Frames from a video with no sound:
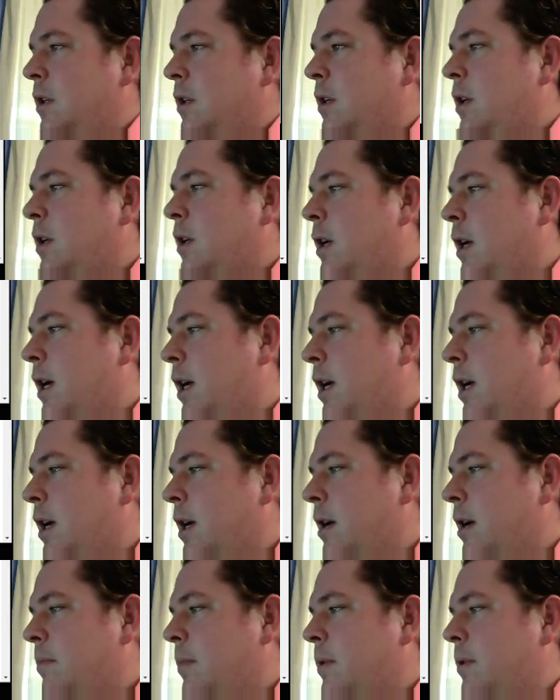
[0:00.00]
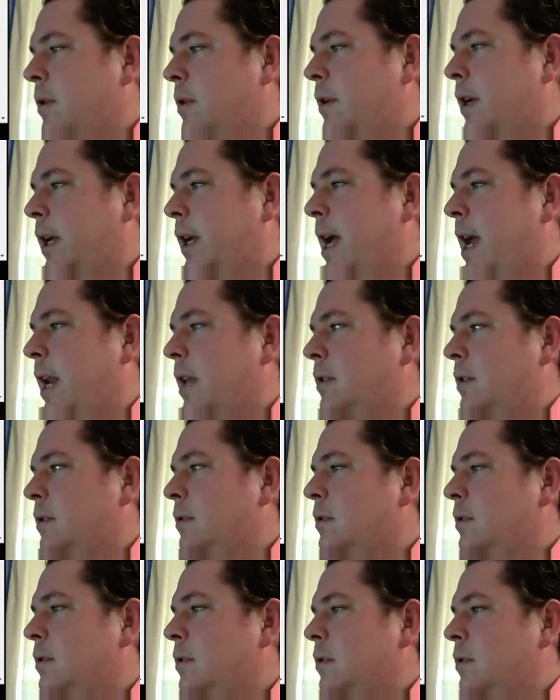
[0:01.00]
Okay, got it.
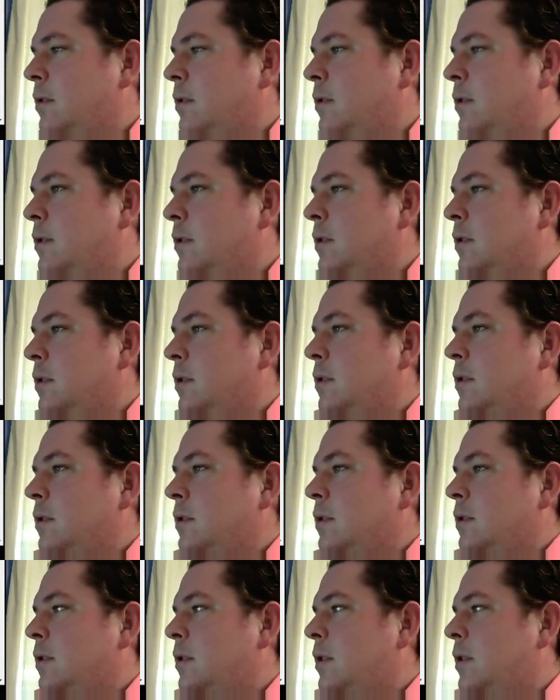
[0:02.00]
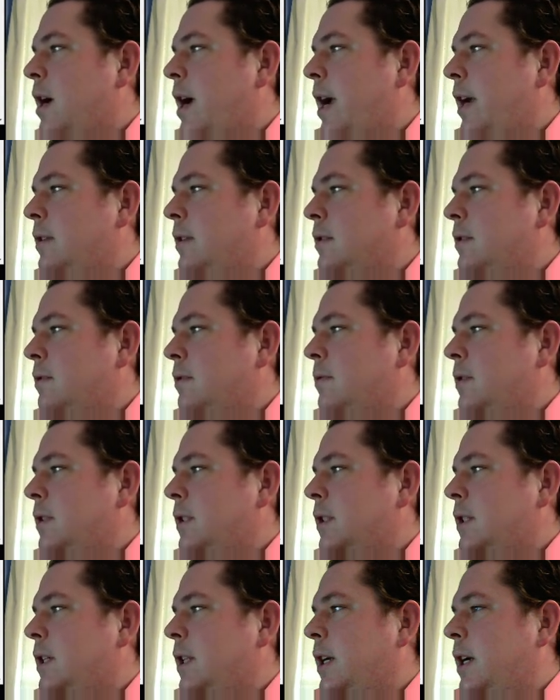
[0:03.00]
All right, we're going to
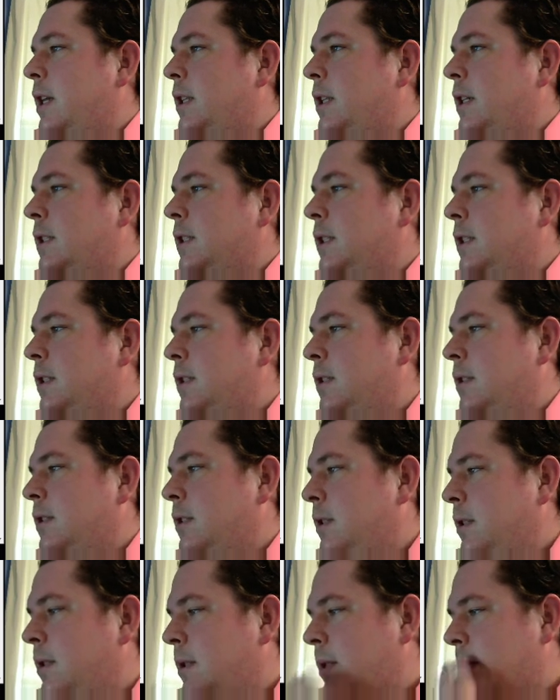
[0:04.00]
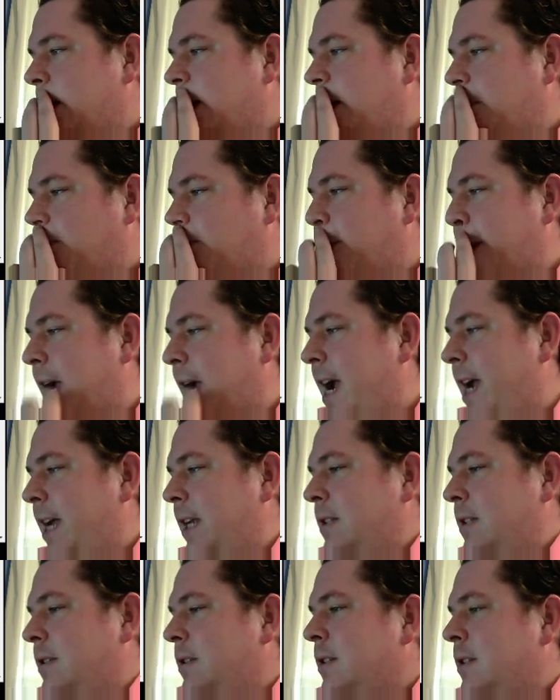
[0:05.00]
click on this. All right.
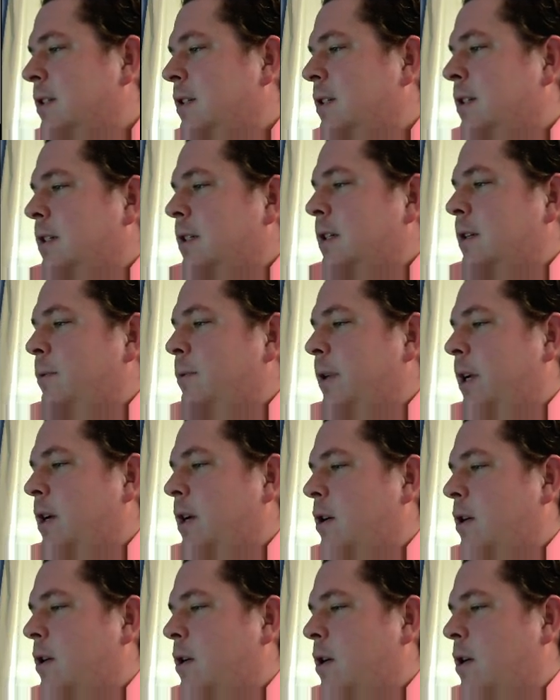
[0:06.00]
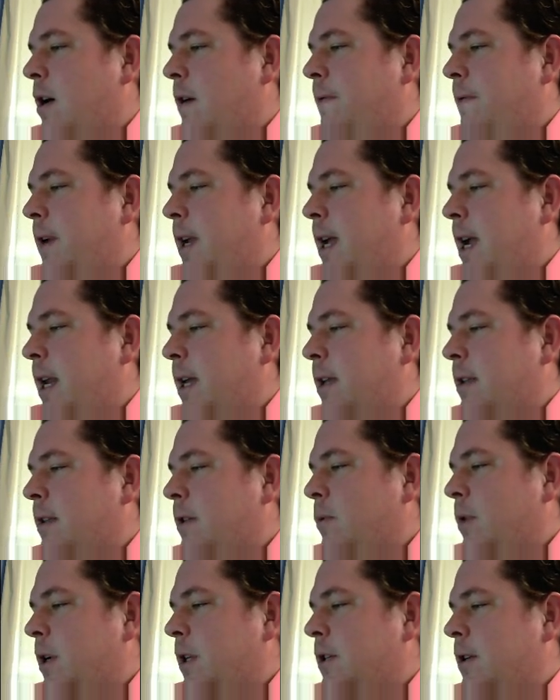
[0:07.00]
And we are off and at it. So we're going
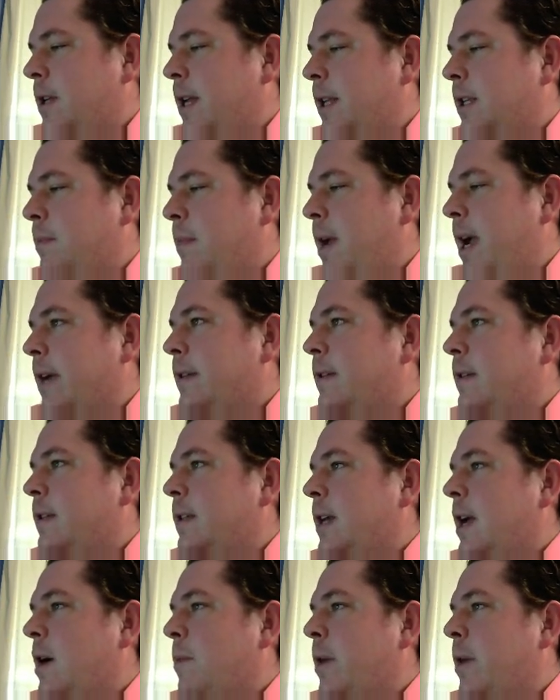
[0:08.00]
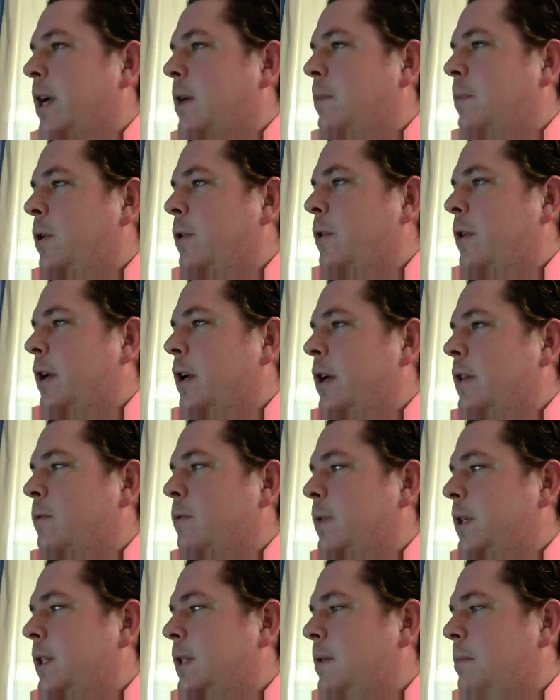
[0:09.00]
to turn that to max to see how my computer does with
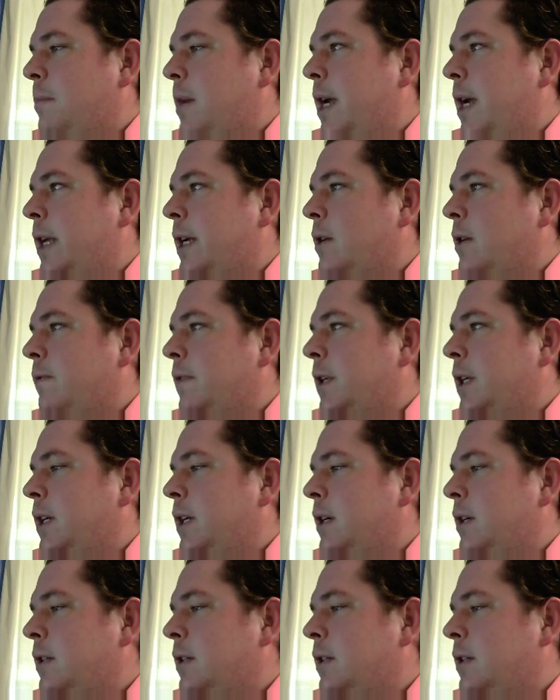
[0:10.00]
the mining over here.